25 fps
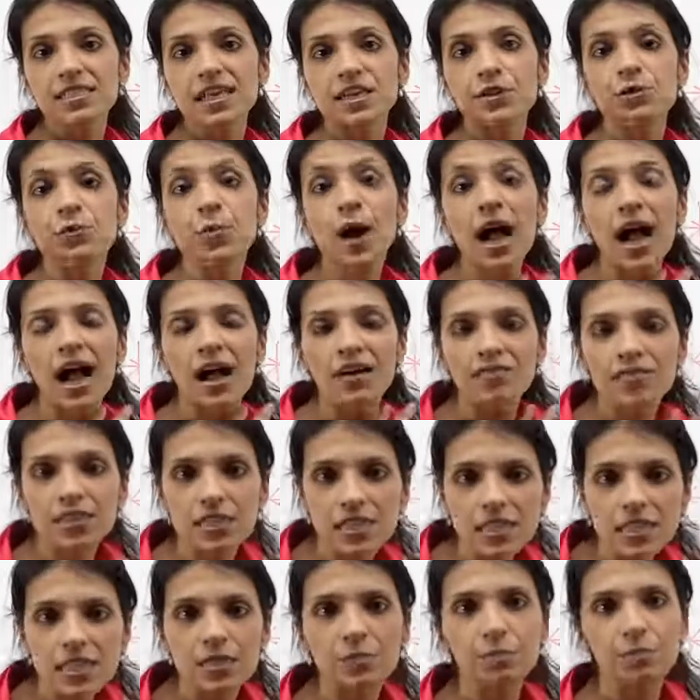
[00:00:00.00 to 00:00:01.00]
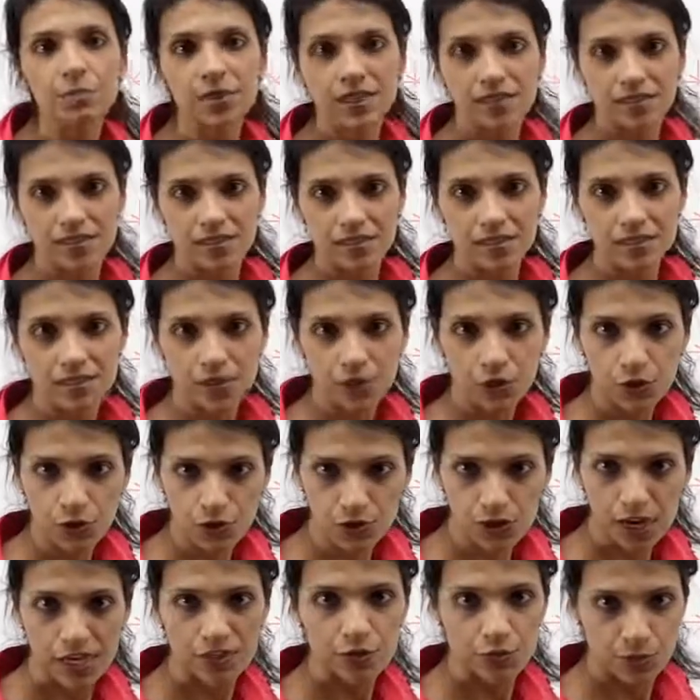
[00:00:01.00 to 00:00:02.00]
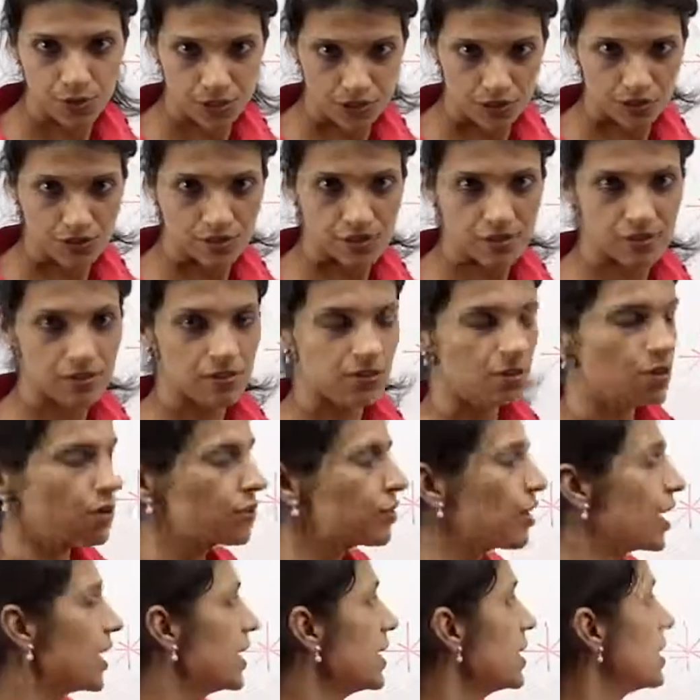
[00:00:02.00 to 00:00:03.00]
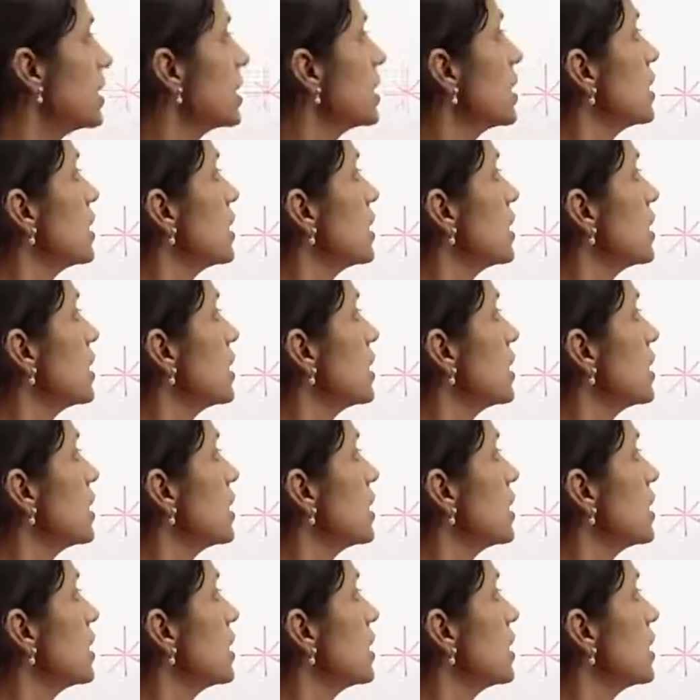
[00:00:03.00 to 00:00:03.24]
that you haven't completed your graduation. Alright?